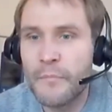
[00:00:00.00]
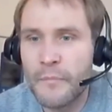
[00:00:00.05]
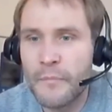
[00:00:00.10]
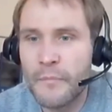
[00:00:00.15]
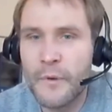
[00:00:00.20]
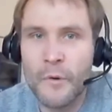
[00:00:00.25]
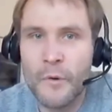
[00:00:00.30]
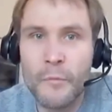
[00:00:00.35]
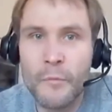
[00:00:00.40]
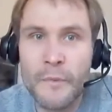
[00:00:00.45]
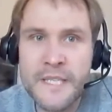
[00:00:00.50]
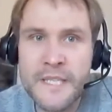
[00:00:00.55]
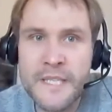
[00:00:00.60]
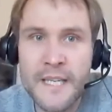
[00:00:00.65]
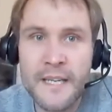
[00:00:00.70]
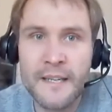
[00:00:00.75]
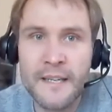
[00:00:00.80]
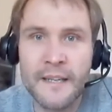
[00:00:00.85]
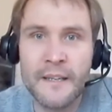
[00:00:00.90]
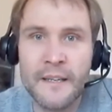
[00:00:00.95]
almost
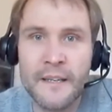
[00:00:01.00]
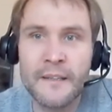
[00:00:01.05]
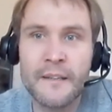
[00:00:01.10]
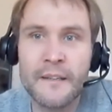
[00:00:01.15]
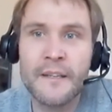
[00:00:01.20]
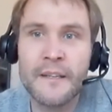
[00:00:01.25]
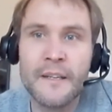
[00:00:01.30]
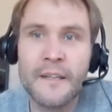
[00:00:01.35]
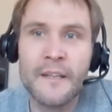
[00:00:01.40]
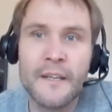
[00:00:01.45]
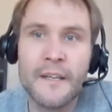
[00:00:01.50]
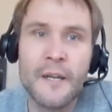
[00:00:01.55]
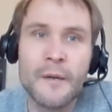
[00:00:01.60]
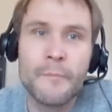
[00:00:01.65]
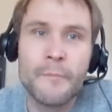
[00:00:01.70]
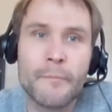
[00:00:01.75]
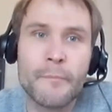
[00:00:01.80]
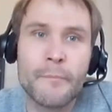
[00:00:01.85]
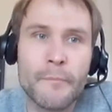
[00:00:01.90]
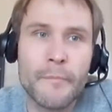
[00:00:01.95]
certainly not.
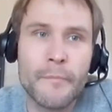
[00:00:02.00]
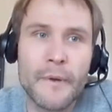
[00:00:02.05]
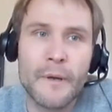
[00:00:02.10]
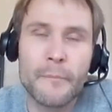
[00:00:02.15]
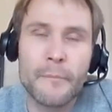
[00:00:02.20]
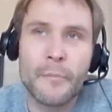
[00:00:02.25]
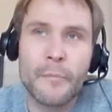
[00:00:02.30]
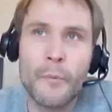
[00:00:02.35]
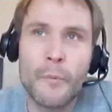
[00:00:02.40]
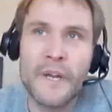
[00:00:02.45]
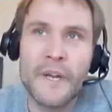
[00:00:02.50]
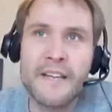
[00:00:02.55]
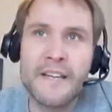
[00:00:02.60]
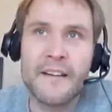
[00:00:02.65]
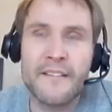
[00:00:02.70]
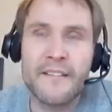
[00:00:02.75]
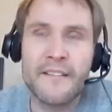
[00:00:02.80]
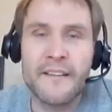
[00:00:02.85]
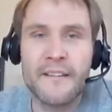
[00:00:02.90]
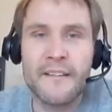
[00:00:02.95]
But what it
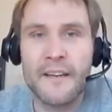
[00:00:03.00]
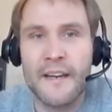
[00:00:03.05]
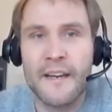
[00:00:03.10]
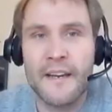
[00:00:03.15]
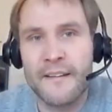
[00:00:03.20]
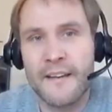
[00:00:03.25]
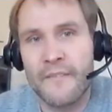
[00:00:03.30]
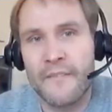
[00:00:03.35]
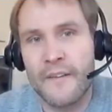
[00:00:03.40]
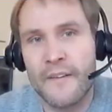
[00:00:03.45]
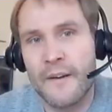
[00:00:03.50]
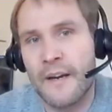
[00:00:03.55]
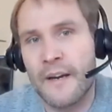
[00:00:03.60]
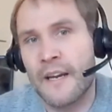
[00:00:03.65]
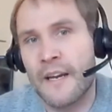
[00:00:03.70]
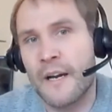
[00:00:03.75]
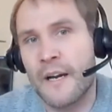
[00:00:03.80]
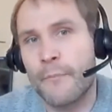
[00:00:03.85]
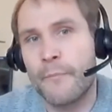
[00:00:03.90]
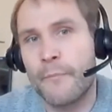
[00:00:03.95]
does is give you
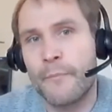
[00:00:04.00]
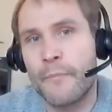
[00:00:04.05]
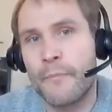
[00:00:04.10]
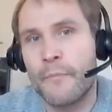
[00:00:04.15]
income,